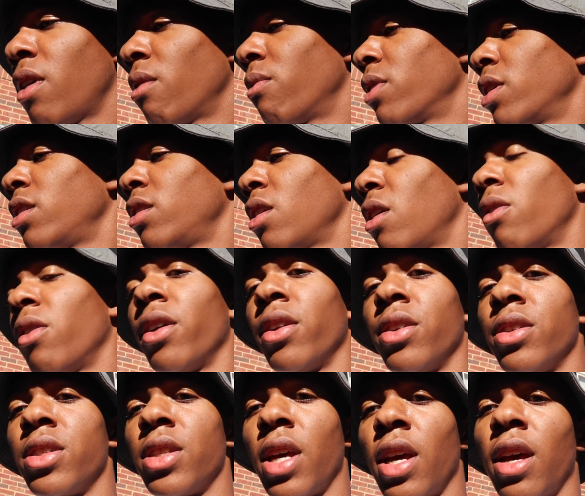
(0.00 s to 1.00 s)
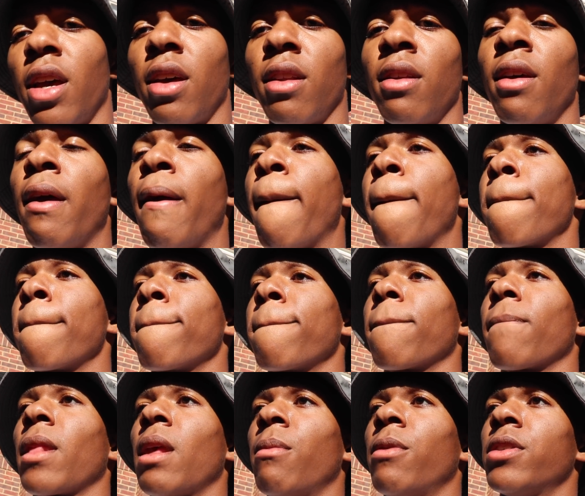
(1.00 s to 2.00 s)
I really don't understand,
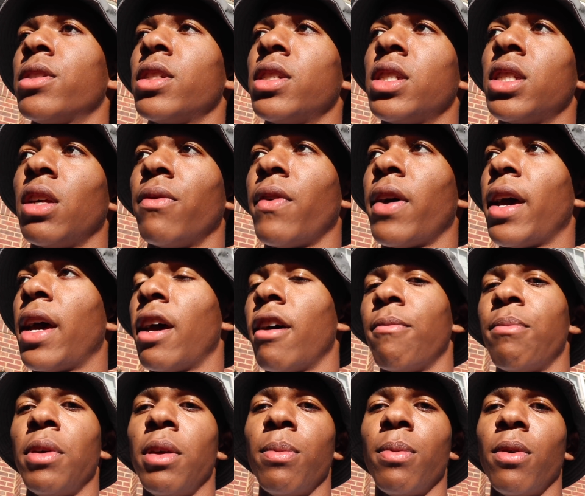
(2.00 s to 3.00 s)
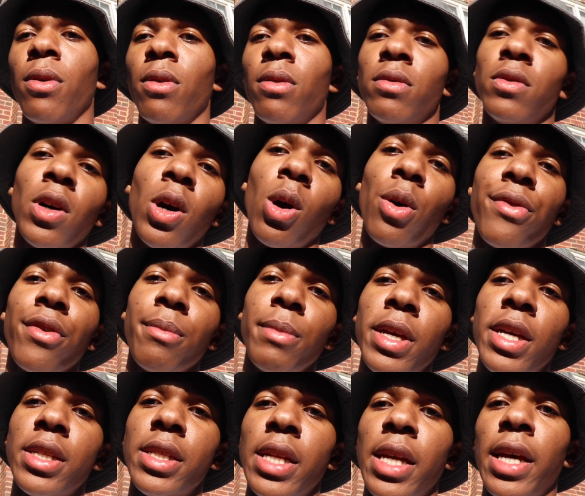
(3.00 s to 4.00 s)
and most of the stuff I have people over
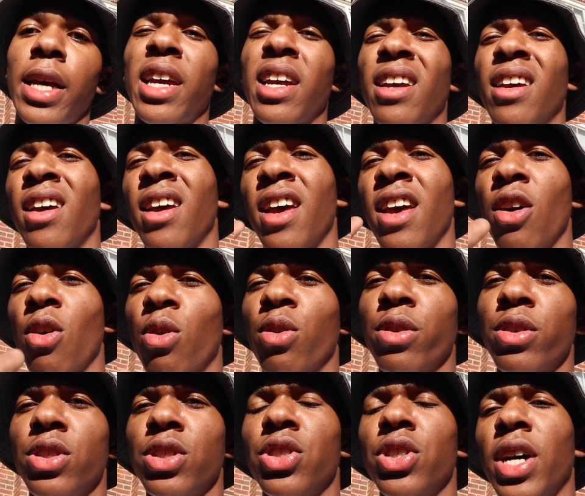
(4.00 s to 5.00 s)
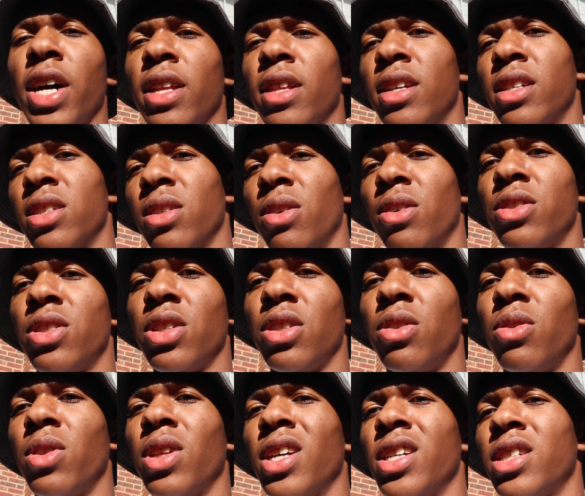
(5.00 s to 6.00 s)
me saying, oh, you should try this, oh, you should
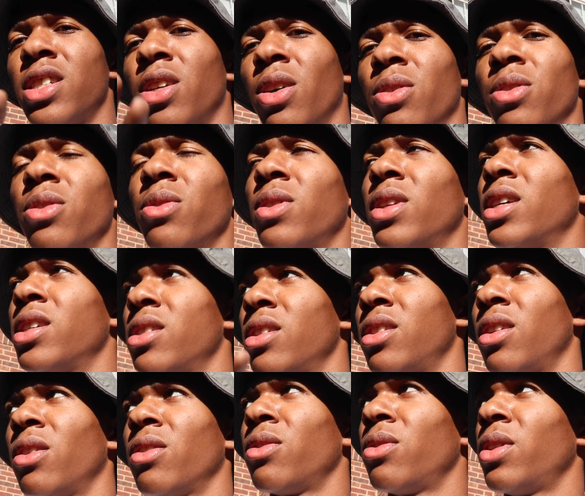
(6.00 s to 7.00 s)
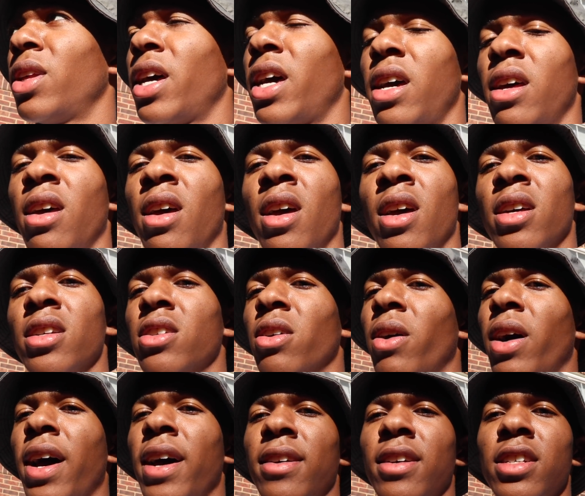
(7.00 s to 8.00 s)
do this, don't do this, or don't do that.
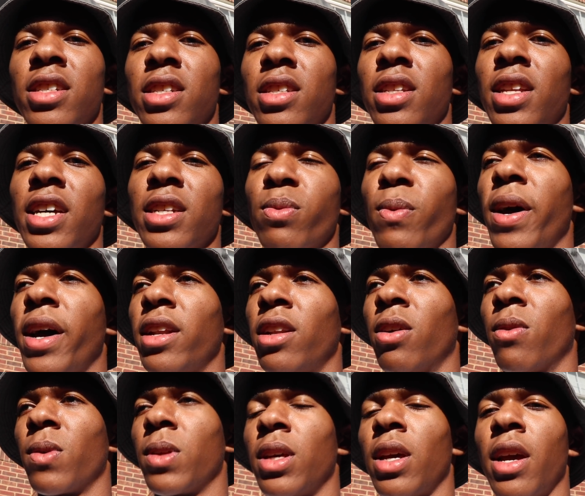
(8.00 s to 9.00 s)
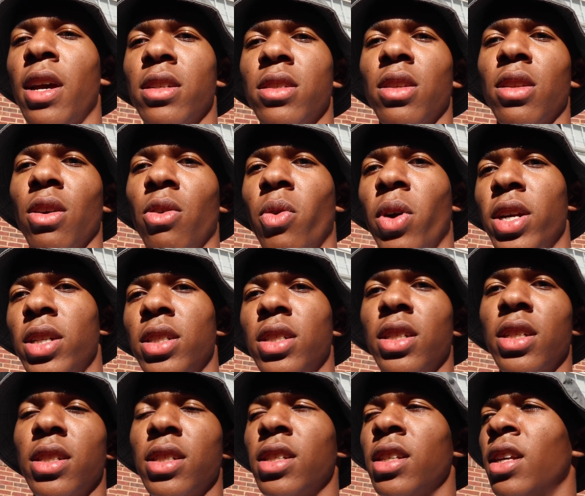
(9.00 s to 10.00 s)
So that's why I don't really answer the
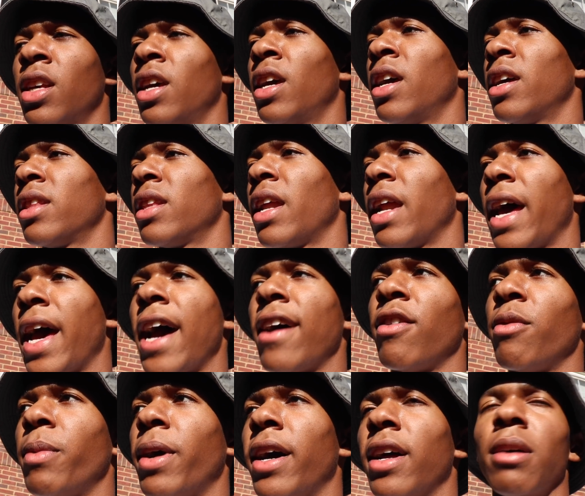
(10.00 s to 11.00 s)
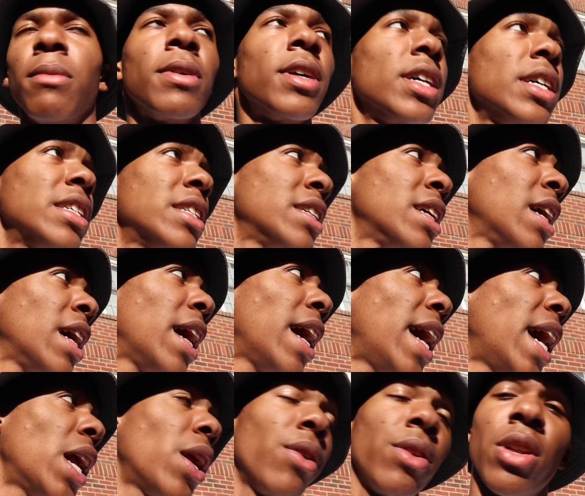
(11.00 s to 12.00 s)
questions that I have about it, because
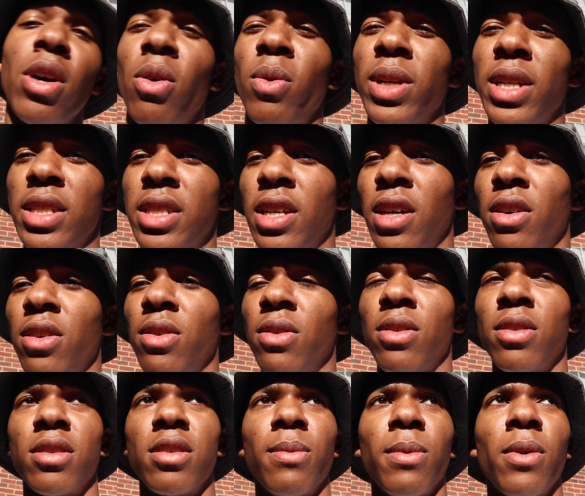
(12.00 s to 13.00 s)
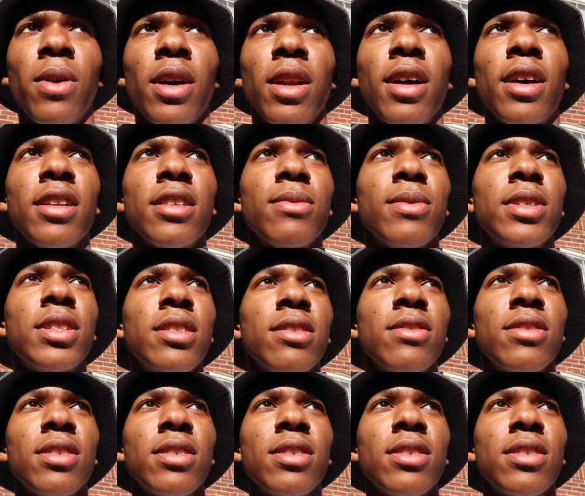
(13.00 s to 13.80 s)
I don't know what to tell you, to be quite honest with you.